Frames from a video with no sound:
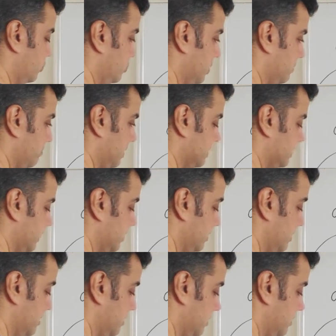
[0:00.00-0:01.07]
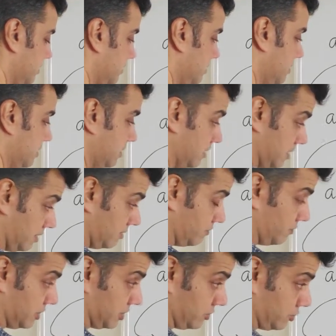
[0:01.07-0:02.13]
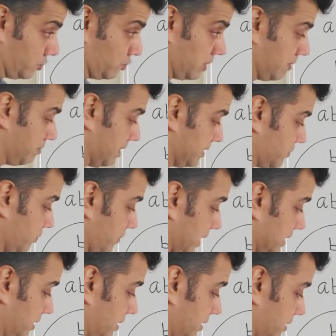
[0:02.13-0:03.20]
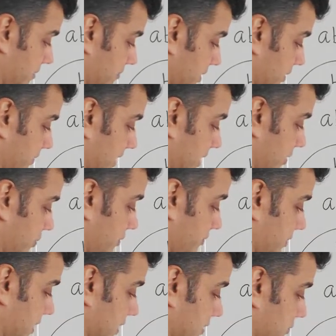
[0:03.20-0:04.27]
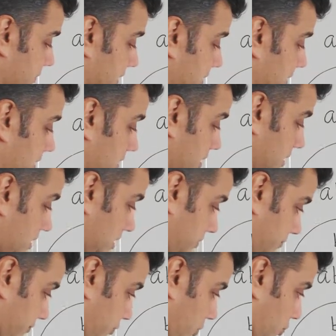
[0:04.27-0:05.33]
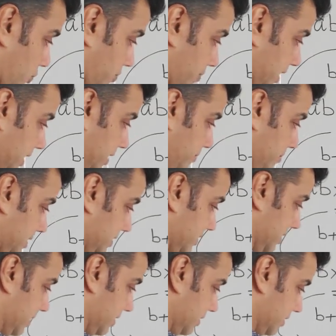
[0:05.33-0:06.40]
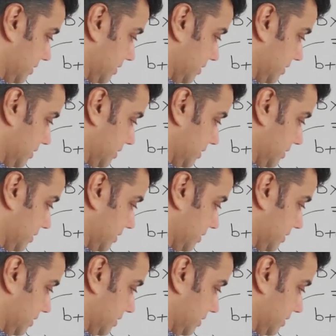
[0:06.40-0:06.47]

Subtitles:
2a plus n, which is 2a plus 1 when the value of n is 1, followed by a bc,